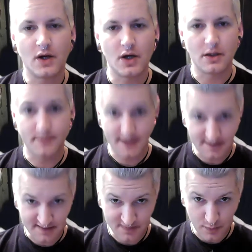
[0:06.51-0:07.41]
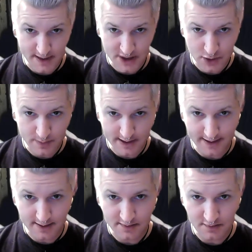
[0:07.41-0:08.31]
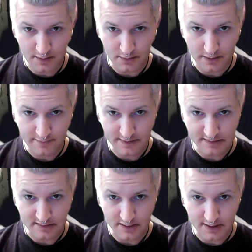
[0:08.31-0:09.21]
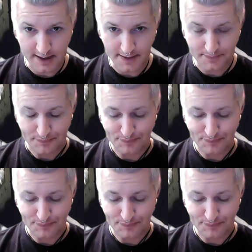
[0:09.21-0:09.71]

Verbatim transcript: all because it's way too big. So, obviously, yeah.